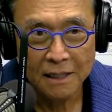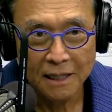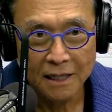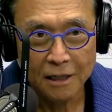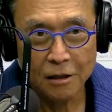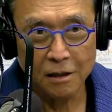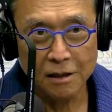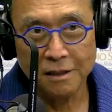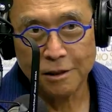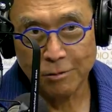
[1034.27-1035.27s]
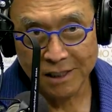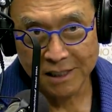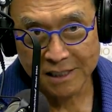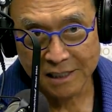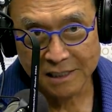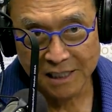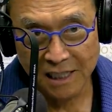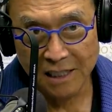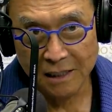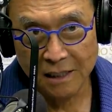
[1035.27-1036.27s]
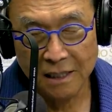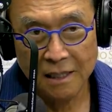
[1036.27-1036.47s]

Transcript: and I called it in 2016.